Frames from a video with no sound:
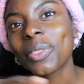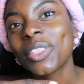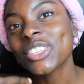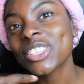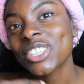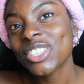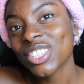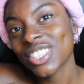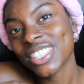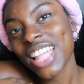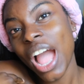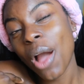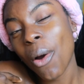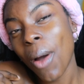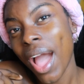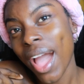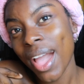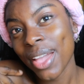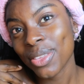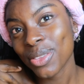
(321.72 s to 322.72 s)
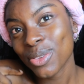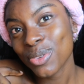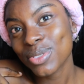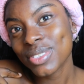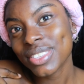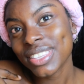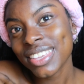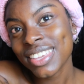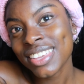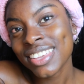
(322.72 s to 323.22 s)
this is just how I use
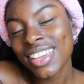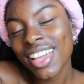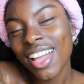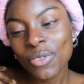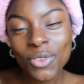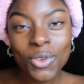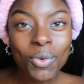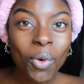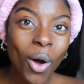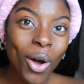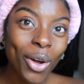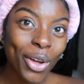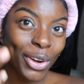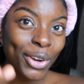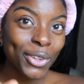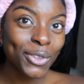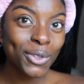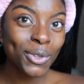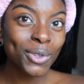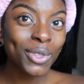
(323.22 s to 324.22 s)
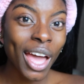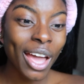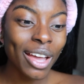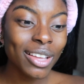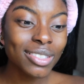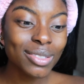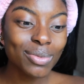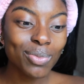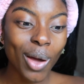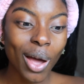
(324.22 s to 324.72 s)
it. If you are gonna do that
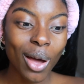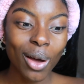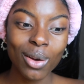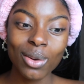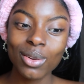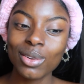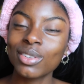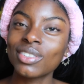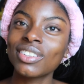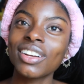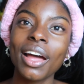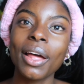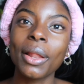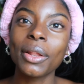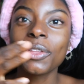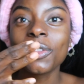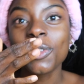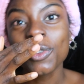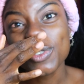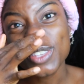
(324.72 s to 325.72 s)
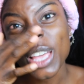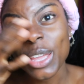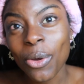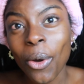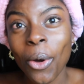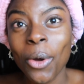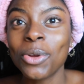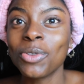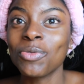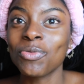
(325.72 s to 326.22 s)
as well, use at
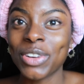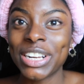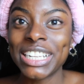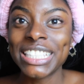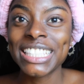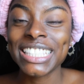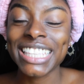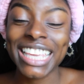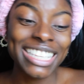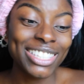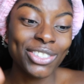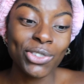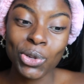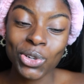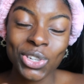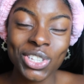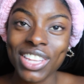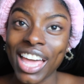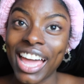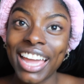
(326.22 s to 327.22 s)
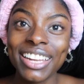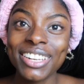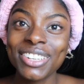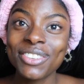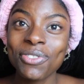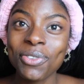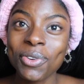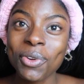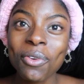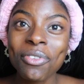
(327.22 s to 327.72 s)
your own risk. It's not
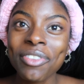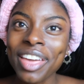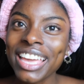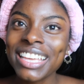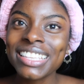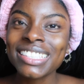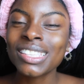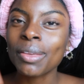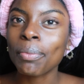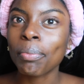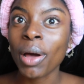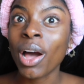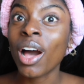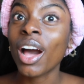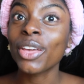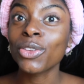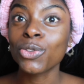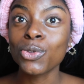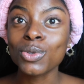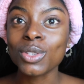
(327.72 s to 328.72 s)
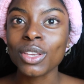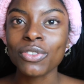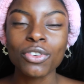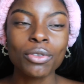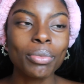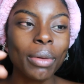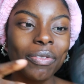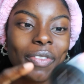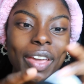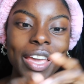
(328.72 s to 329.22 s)
designed for your face, but I use it for
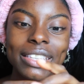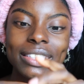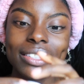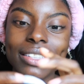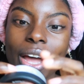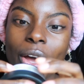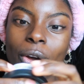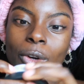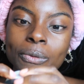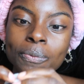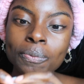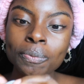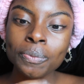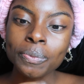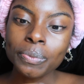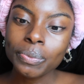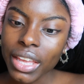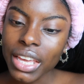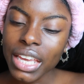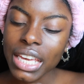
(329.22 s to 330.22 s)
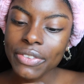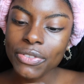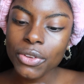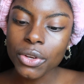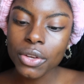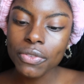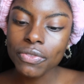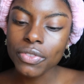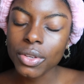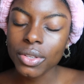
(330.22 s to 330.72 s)
my face. Now, if you're
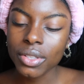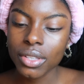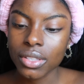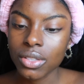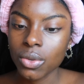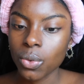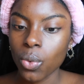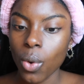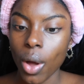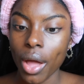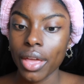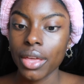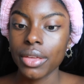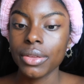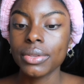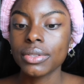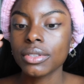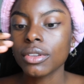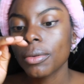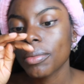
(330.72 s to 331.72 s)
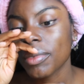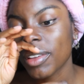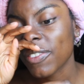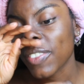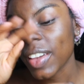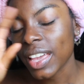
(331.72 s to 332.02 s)
confused as to why I use it on my